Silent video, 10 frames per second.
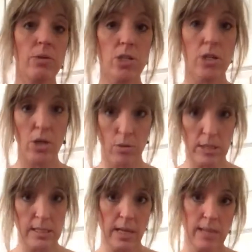we should know
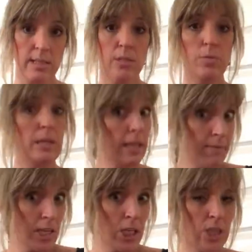this sign since we live
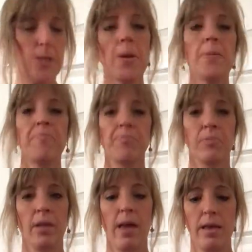here.
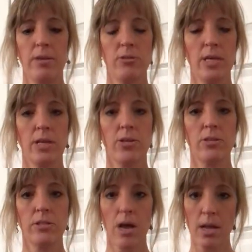Okay, you take
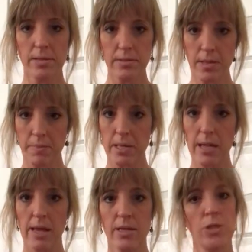your non-dominant
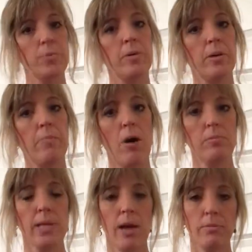hand, you put it
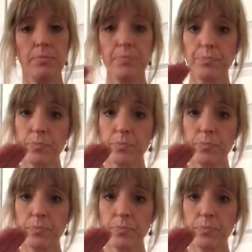palm down.